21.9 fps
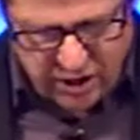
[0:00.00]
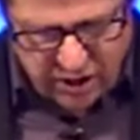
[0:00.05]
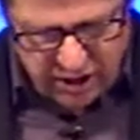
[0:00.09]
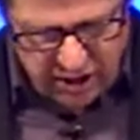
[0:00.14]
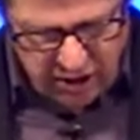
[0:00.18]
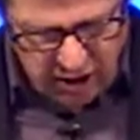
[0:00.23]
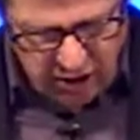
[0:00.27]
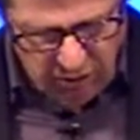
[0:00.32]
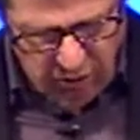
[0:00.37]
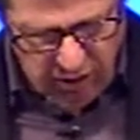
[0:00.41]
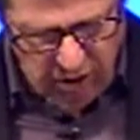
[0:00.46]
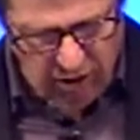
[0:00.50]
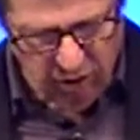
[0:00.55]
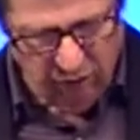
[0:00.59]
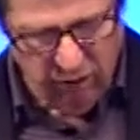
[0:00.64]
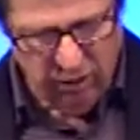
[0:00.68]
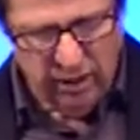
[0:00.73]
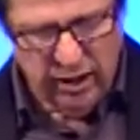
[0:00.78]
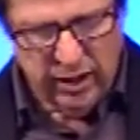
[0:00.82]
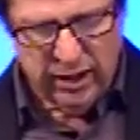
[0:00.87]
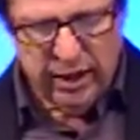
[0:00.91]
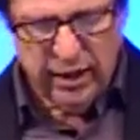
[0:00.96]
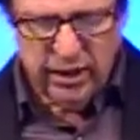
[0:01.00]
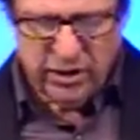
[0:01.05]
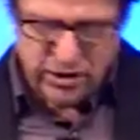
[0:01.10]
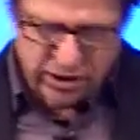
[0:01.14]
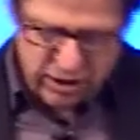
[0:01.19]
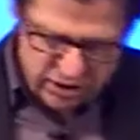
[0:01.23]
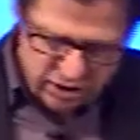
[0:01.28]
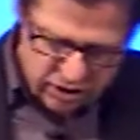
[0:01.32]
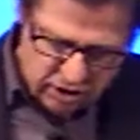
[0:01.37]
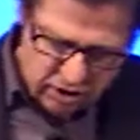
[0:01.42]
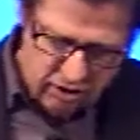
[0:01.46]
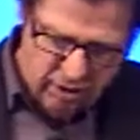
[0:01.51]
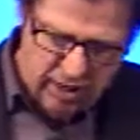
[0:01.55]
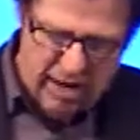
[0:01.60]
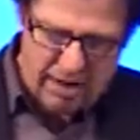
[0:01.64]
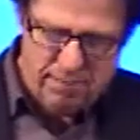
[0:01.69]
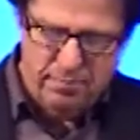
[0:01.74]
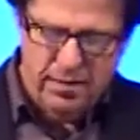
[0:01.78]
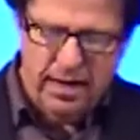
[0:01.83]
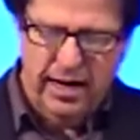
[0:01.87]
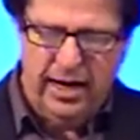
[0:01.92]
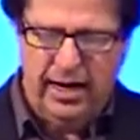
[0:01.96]
a hero. He's such a
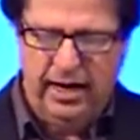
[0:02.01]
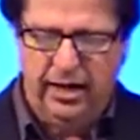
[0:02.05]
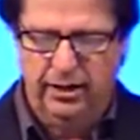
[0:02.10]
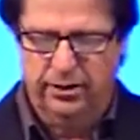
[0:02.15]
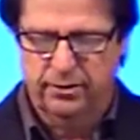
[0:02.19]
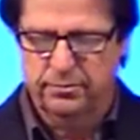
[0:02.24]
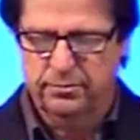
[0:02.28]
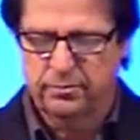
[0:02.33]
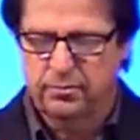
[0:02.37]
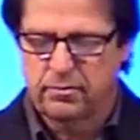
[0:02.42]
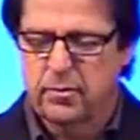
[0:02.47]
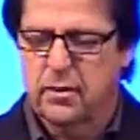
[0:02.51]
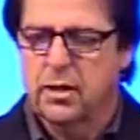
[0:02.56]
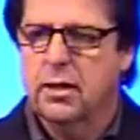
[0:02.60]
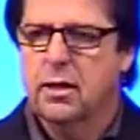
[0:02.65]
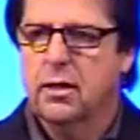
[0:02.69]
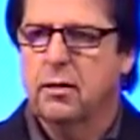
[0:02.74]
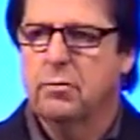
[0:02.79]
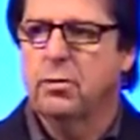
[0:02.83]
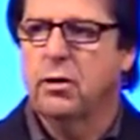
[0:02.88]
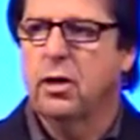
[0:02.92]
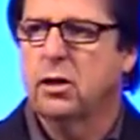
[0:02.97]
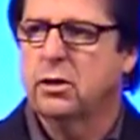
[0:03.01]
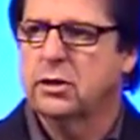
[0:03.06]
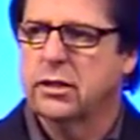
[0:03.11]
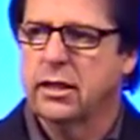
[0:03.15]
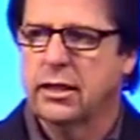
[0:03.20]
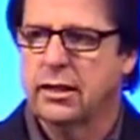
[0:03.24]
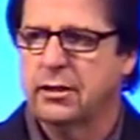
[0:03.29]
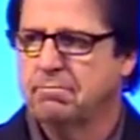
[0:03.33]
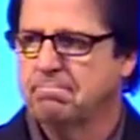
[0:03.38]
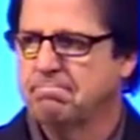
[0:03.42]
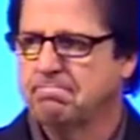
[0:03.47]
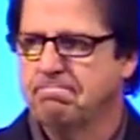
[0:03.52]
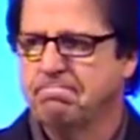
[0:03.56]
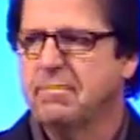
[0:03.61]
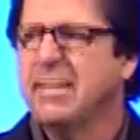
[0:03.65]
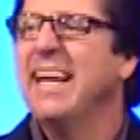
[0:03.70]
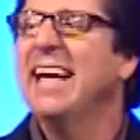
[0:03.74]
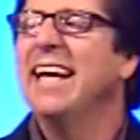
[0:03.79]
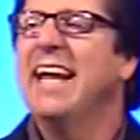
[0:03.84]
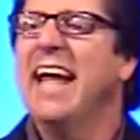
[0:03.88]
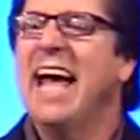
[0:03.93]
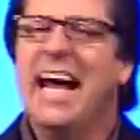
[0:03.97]
great man. Paul said,
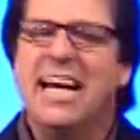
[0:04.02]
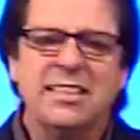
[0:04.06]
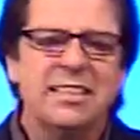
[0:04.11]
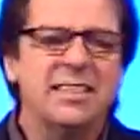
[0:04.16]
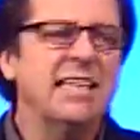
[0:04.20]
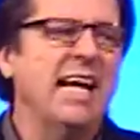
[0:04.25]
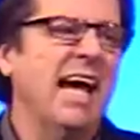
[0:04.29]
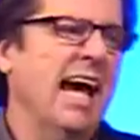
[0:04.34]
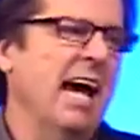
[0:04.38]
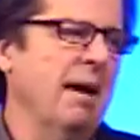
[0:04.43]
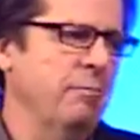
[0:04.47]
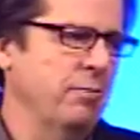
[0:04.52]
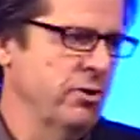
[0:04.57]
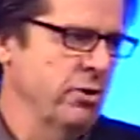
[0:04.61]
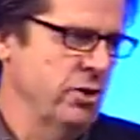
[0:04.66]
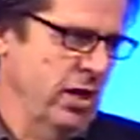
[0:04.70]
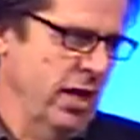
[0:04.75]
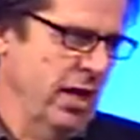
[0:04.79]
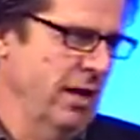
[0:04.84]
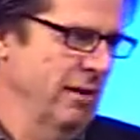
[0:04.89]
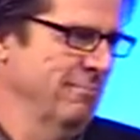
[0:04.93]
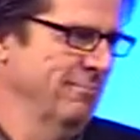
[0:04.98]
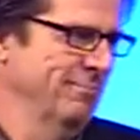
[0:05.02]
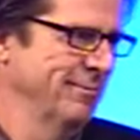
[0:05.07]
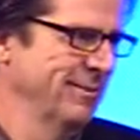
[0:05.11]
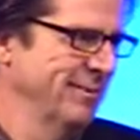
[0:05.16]
It hasn't happened yet,